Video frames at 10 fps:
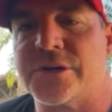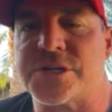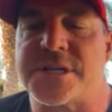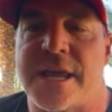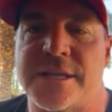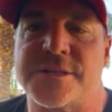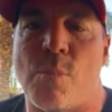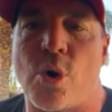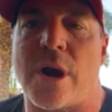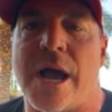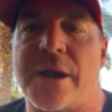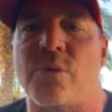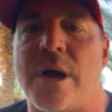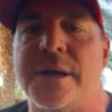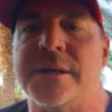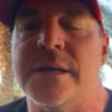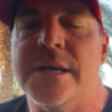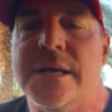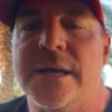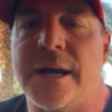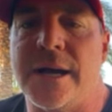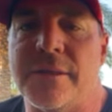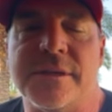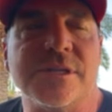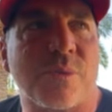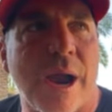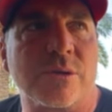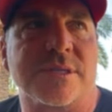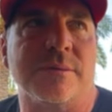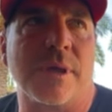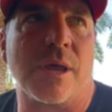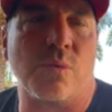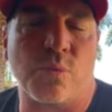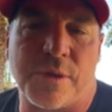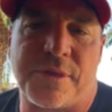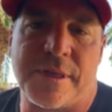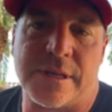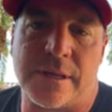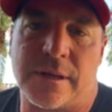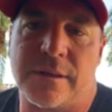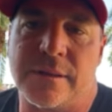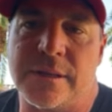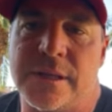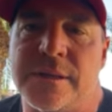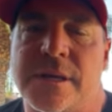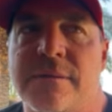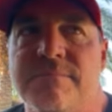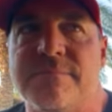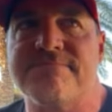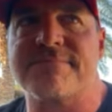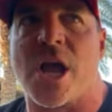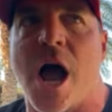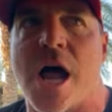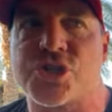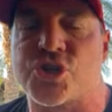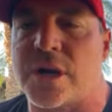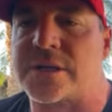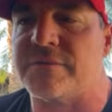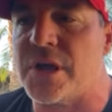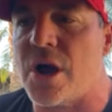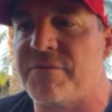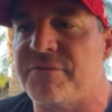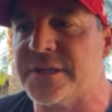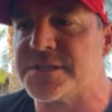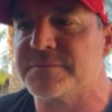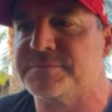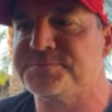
he understands more how to run uh, these routes and, and within the, the construct of the offense.